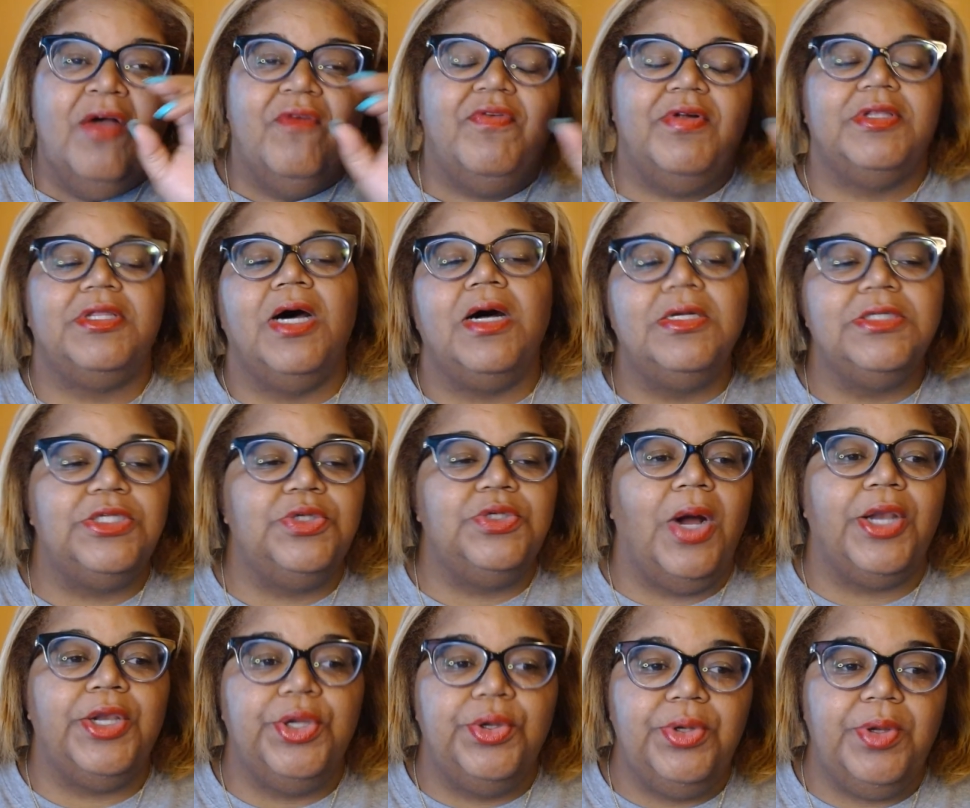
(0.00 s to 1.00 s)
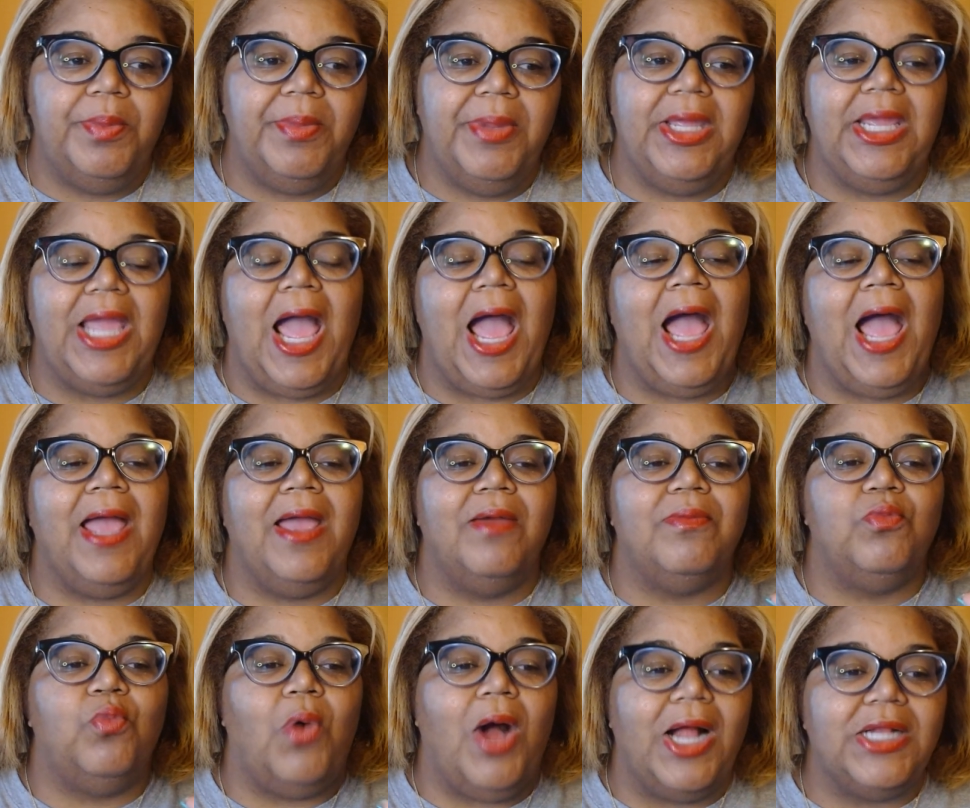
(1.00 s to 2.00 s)
For those who are new to me, I
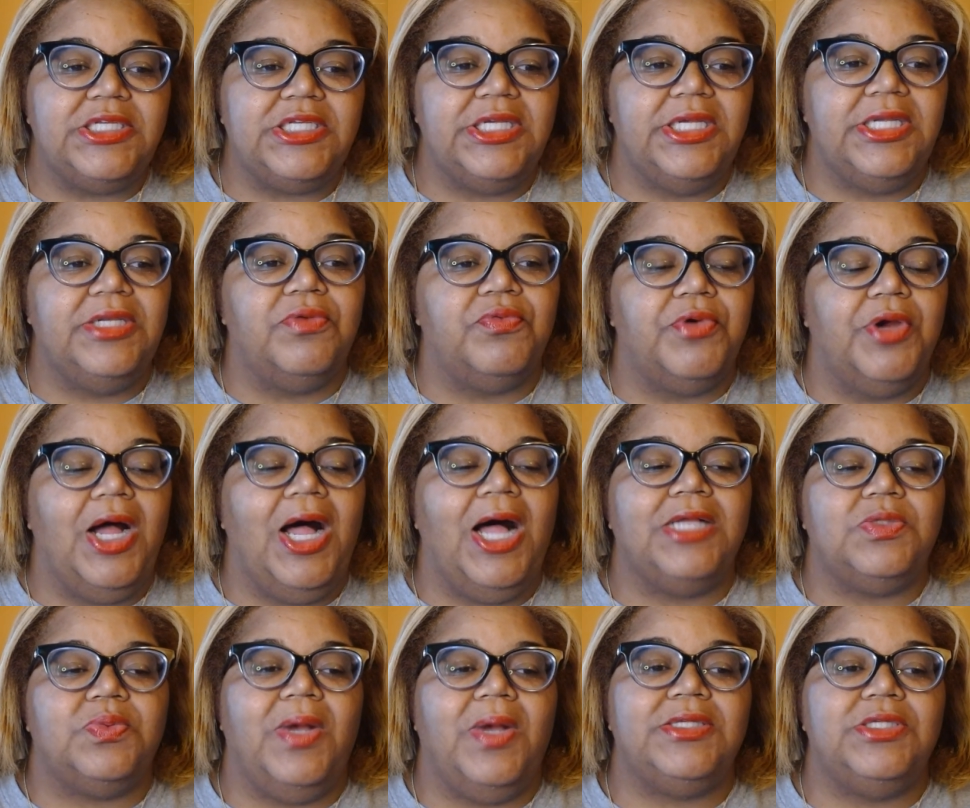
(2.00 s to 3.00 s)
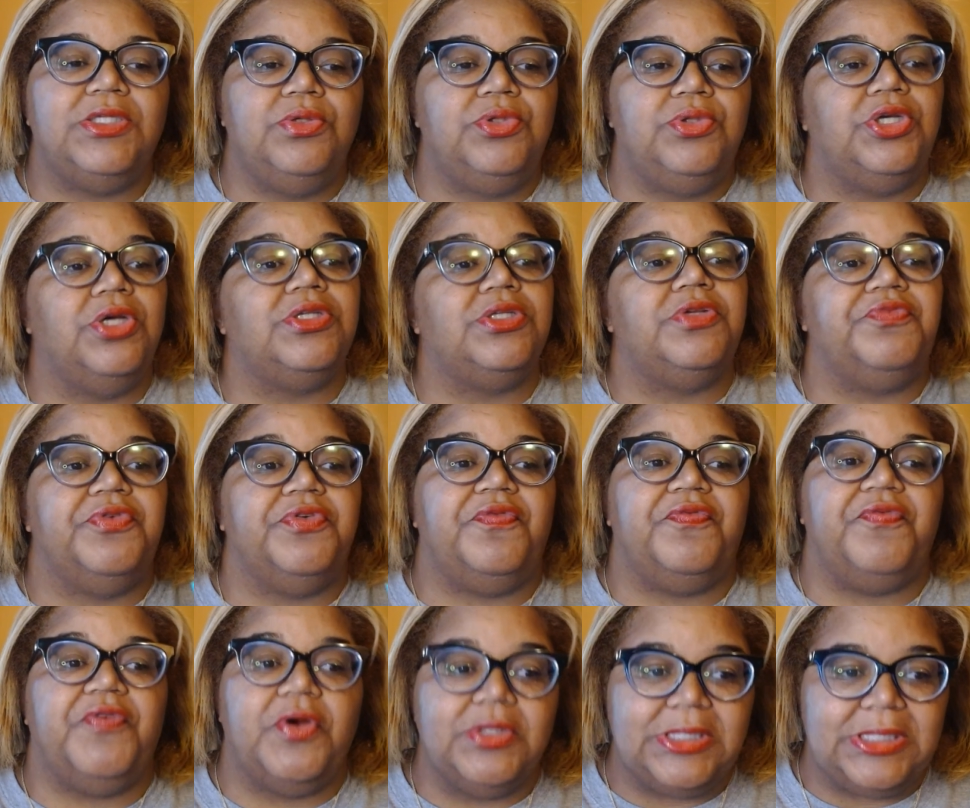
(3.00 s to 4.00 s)
am watching The Real Housewives of New Jersey for the
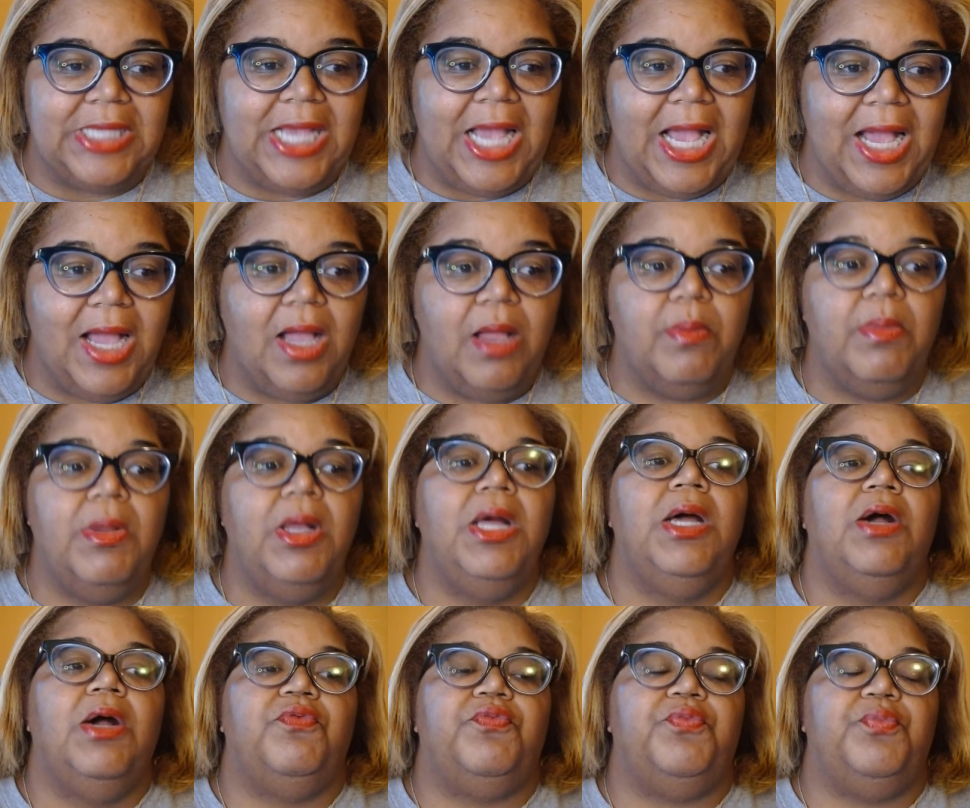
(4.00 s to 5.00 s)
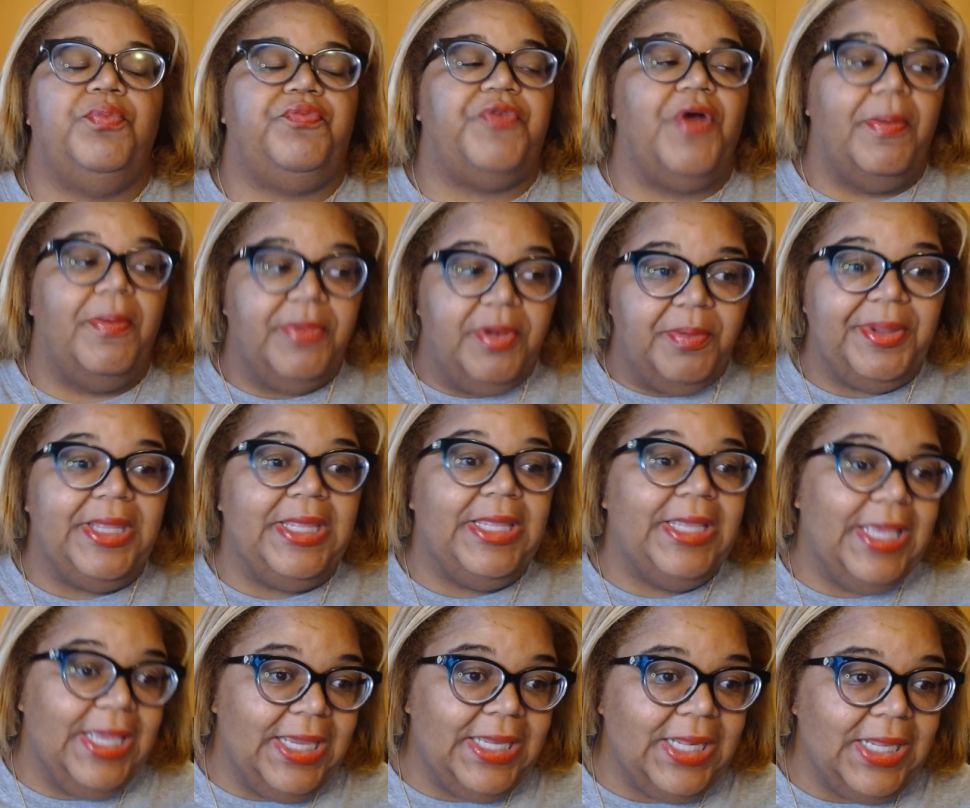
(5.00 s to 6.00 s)
first time from the
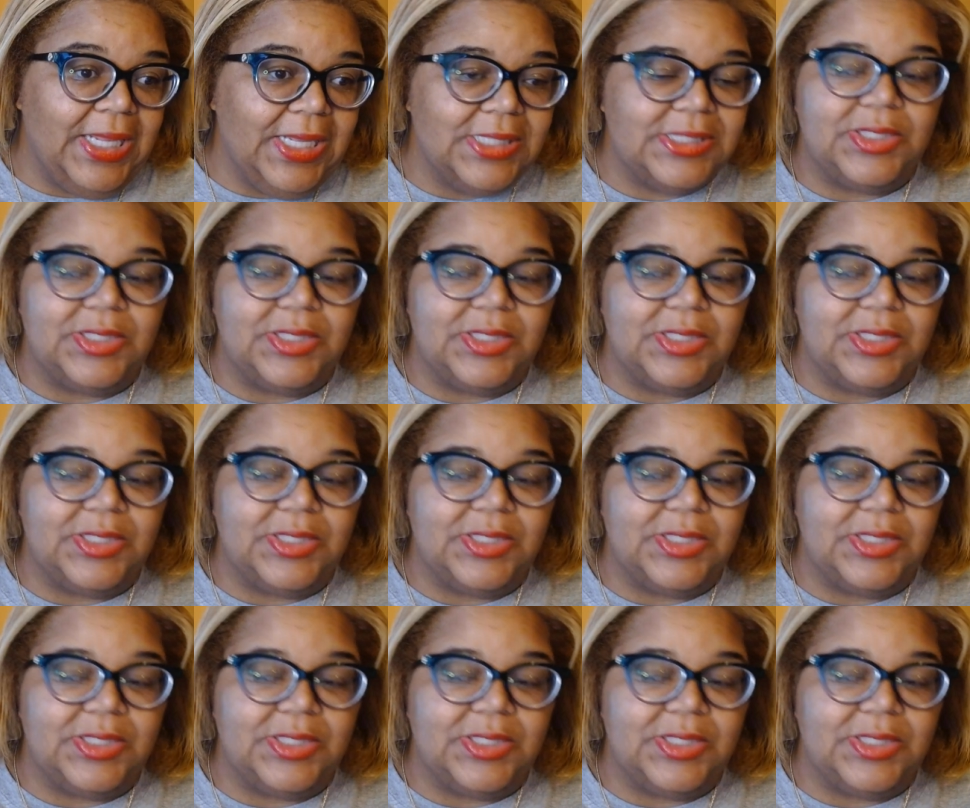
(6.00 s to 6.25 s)
beginning.